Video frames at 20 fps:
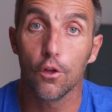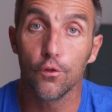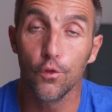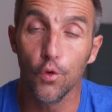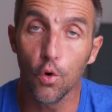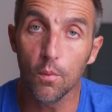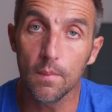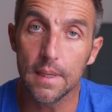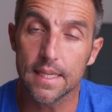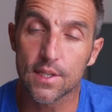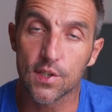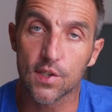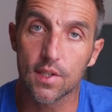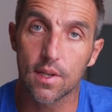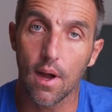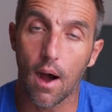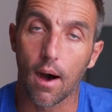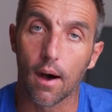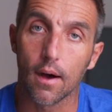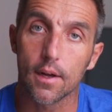I'll normally
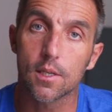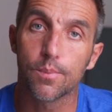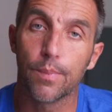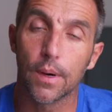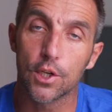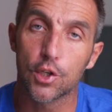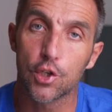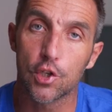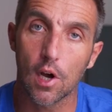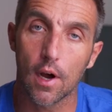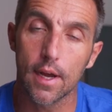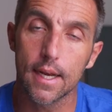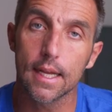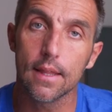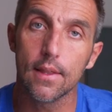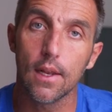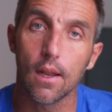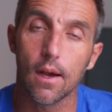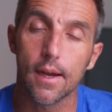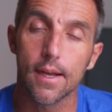start by
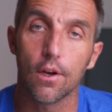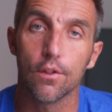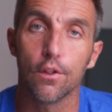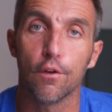shining the light